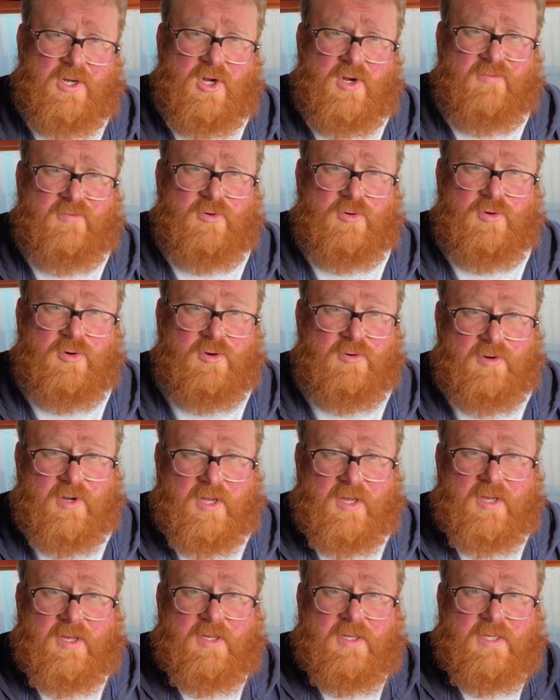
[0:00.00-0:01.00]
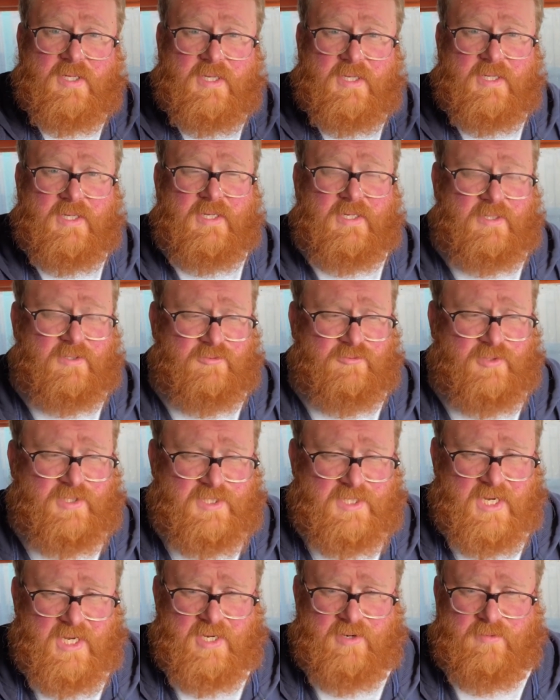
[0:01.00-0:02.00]
over or
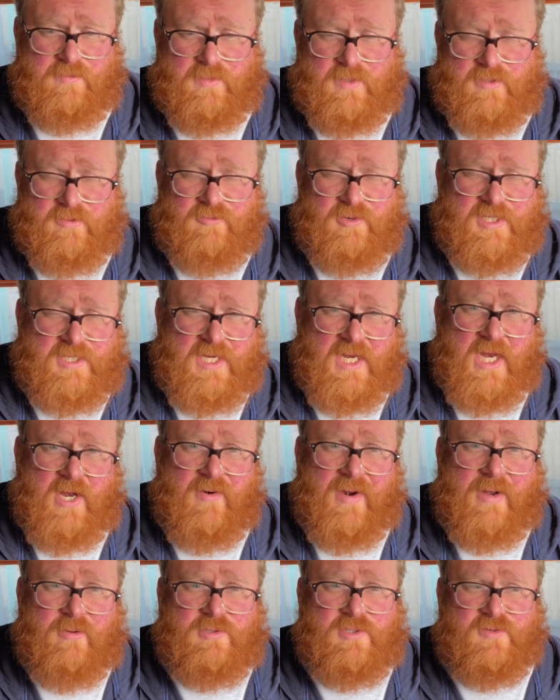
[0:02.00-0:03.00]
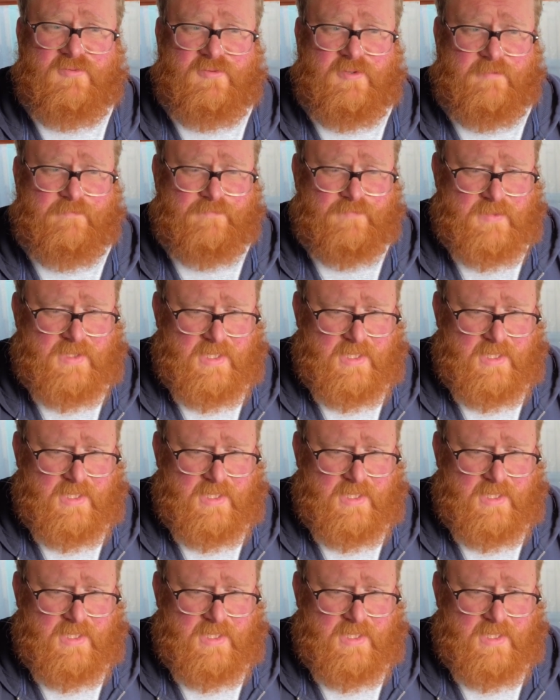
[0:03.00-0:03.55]
retire out of them.